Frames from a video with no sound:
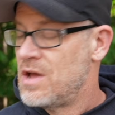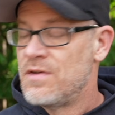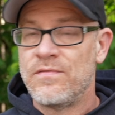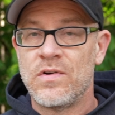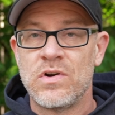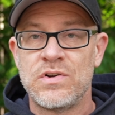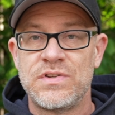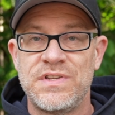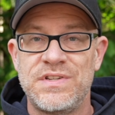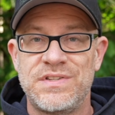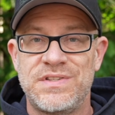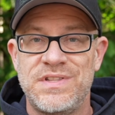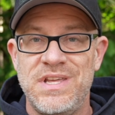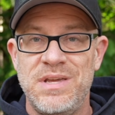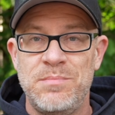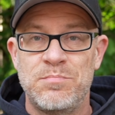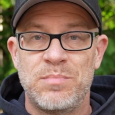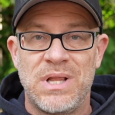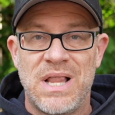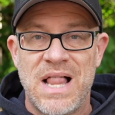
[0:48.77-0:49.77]
versus
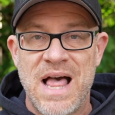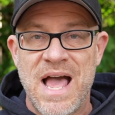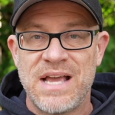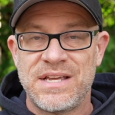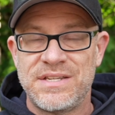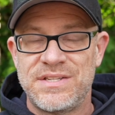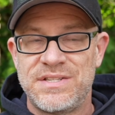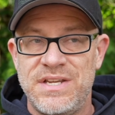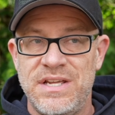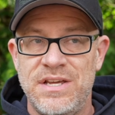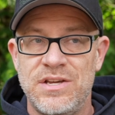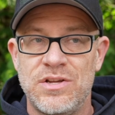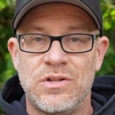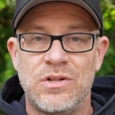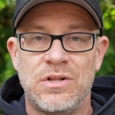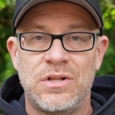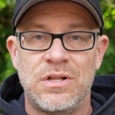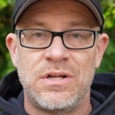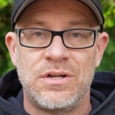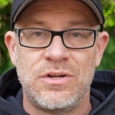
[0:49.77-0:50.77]
the
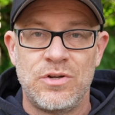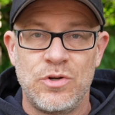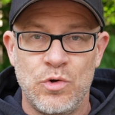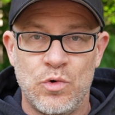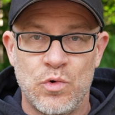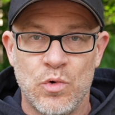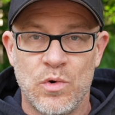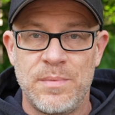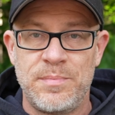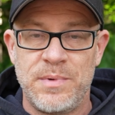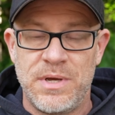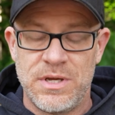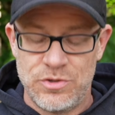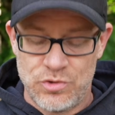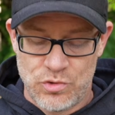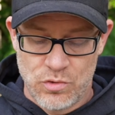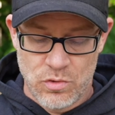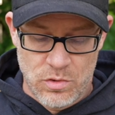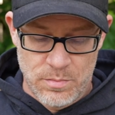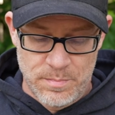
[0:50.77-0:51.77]
BlackSteel grip
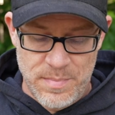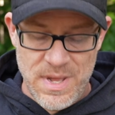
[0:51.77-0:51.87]
control.